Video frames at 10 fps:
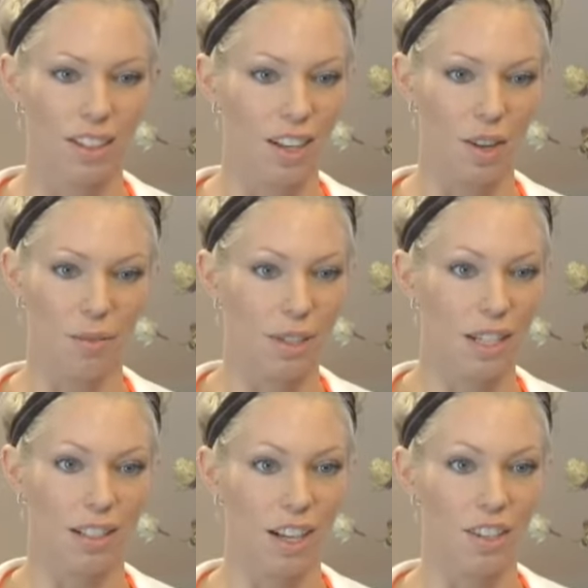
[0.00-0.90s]

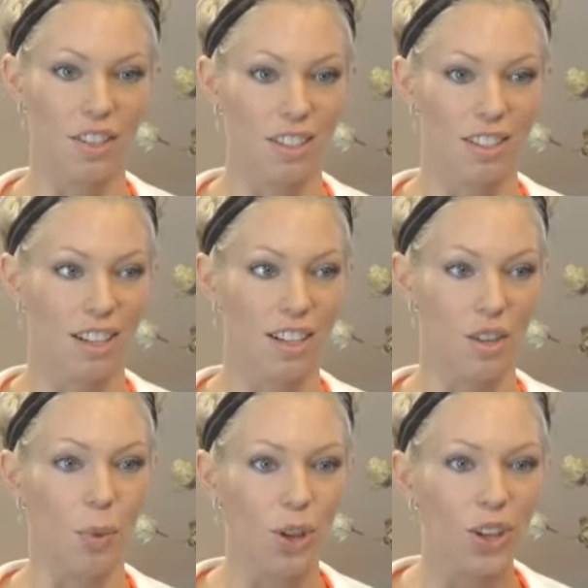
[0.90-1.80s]

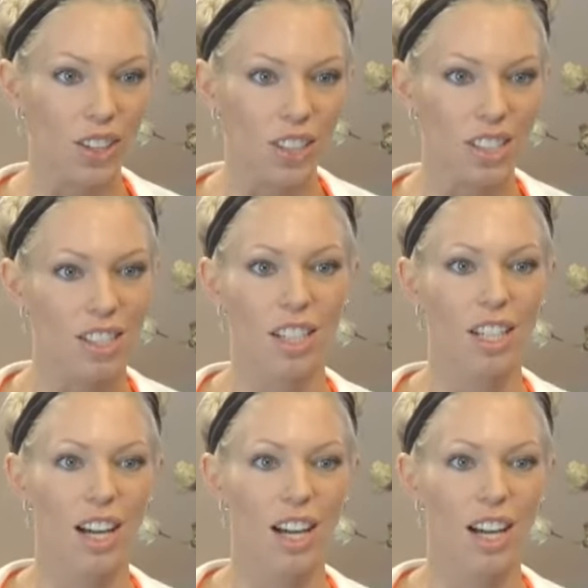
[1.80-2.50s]
it works.